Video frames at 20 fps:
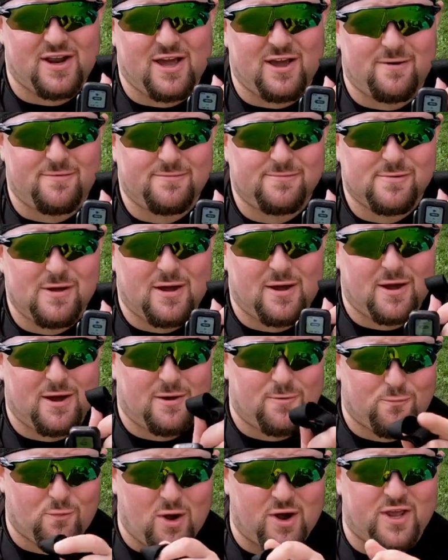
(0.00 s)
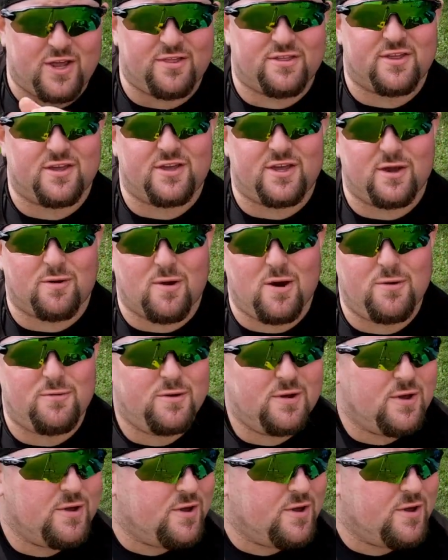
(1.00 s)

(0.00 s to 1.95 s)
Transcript: now, running the Hero.